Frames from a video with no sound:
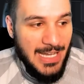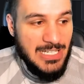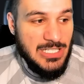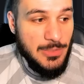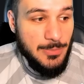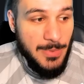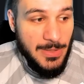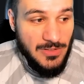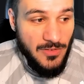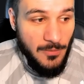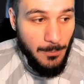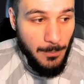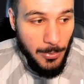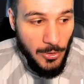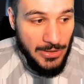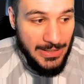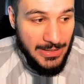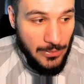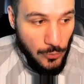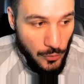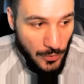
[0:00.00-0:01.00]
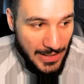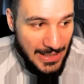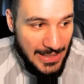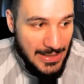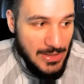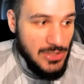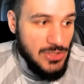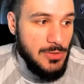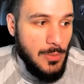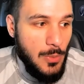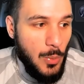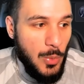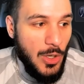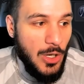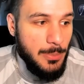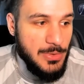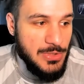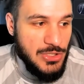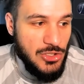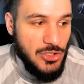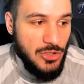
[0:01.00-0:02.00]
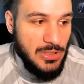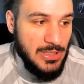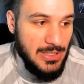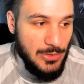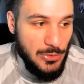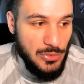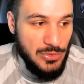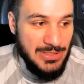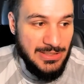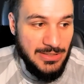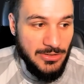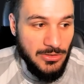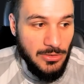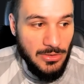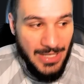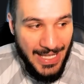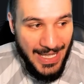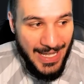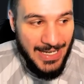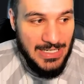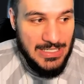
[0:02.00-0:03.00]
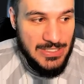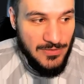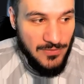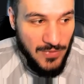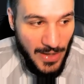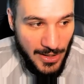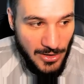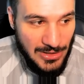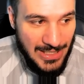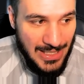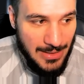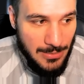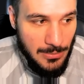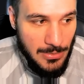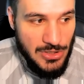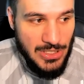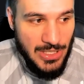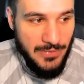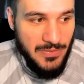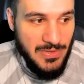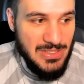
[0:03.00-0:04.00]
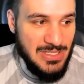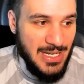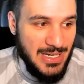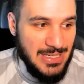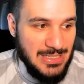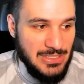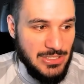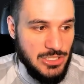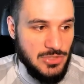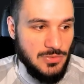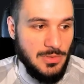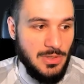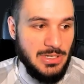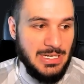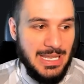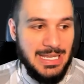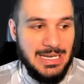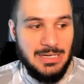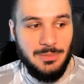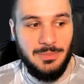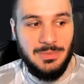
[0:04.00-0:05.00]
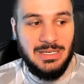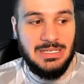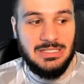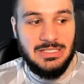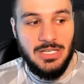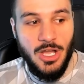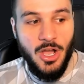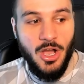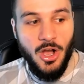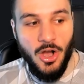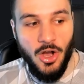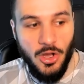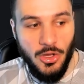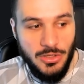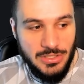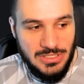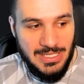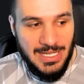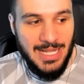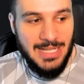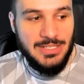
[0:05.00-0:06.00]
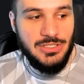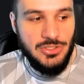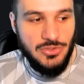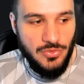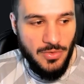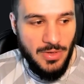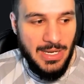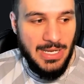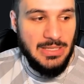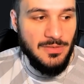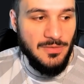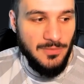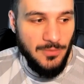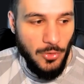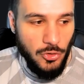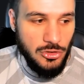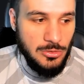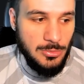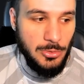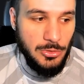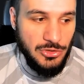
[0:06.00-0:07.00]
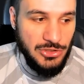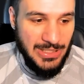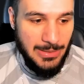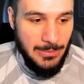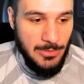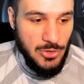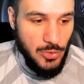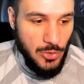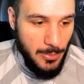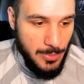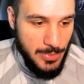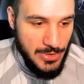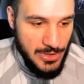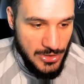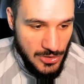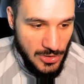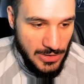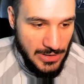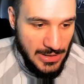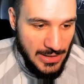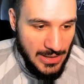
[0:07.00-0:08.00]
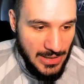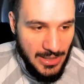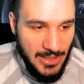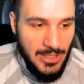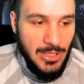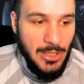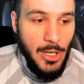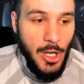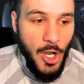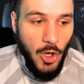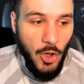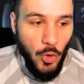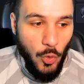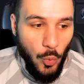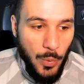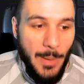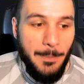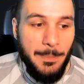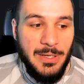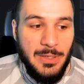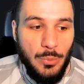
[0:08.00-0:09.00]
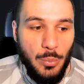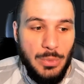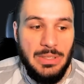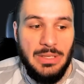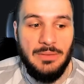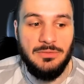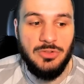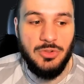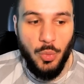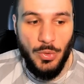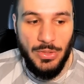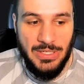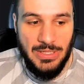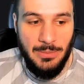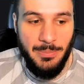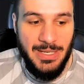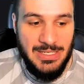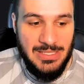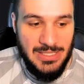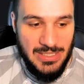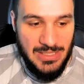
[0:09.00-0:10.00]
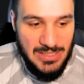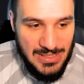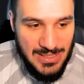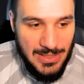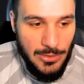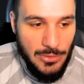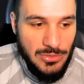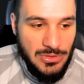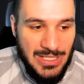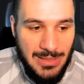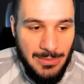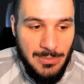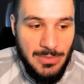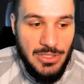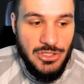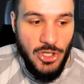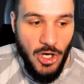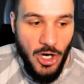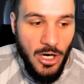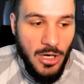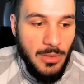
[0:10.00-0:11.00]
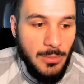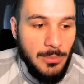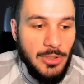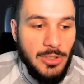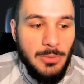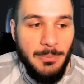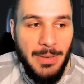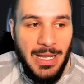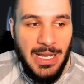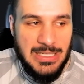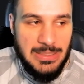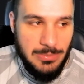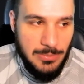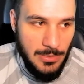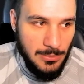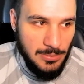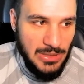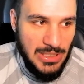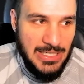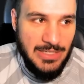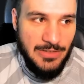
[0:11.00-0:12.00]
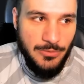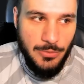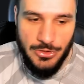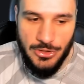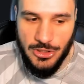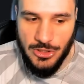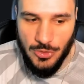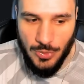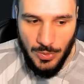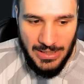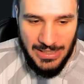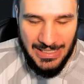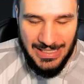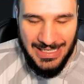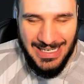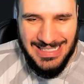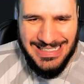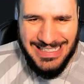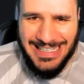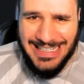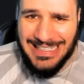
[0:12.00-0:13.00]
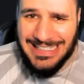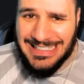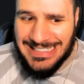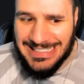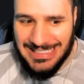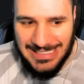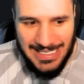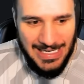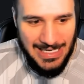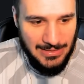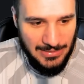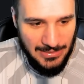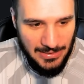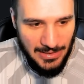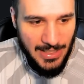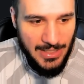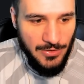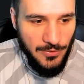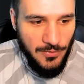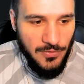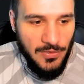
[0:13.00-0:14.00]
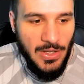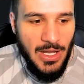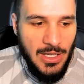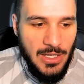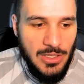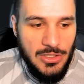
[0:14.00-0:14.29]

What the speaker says: Aspect of Burning Rage. While berserking, you deal X fire damage every second to surrounding enemies. All stats, strength, vulnerable damage while berserking here. Weapon, we have 20 basic skill damage. Armor, maximum life, which is why he has insane life.